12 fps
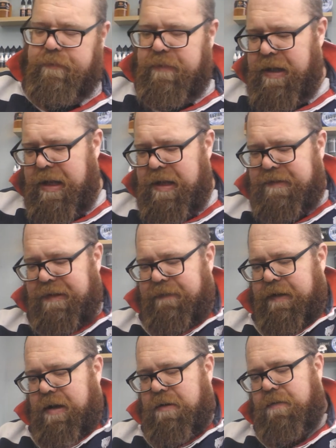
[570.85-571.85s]
Let's have a
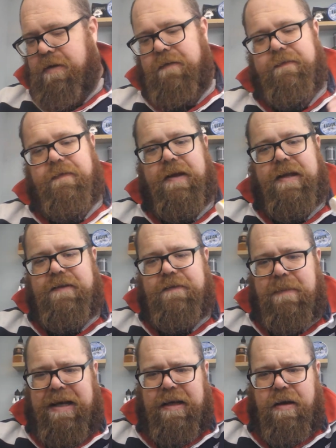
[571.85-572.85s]
go of It's
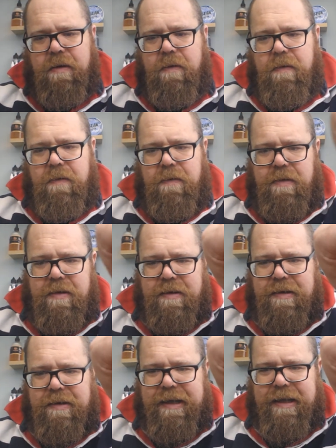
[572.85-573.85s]
Mango.
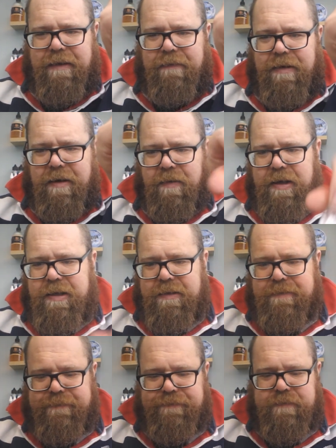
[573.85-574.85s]
Get it the right way.
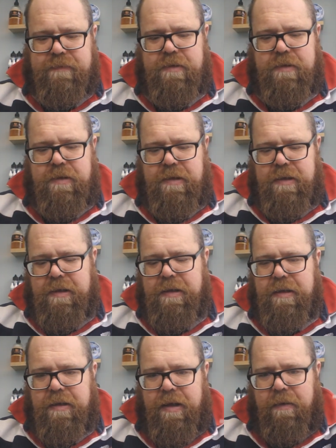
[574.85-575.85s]

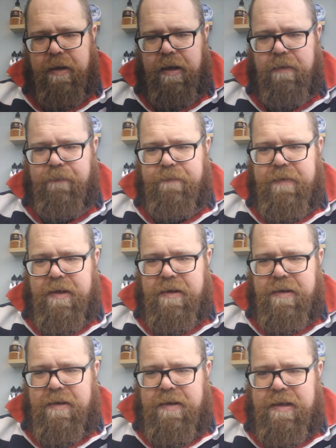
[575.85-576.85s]
There we go.
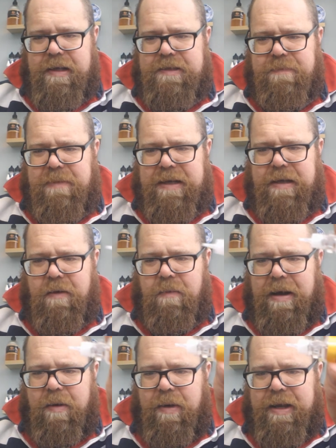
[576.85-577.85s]
It's Mango
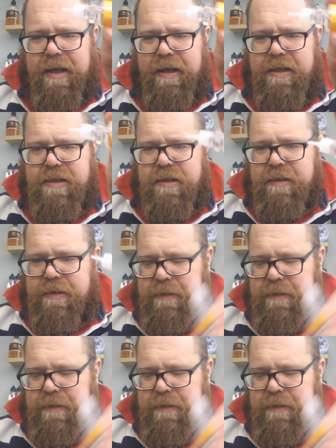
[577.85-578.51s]
by Wick Addiction.